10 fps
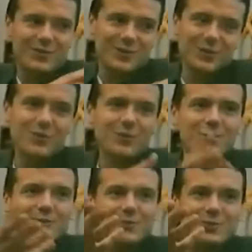the
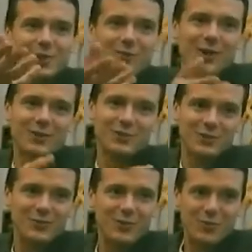new
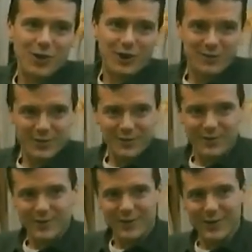generation of the
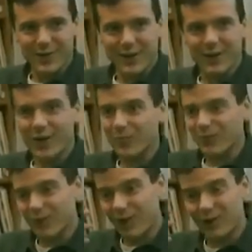prophets. Yep. And are, uh,
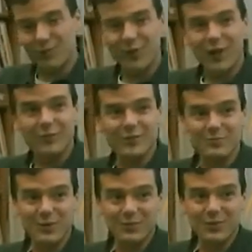were all the
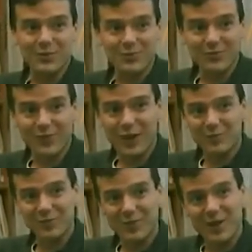prophets people that were
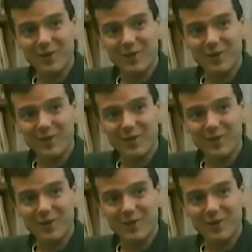flopping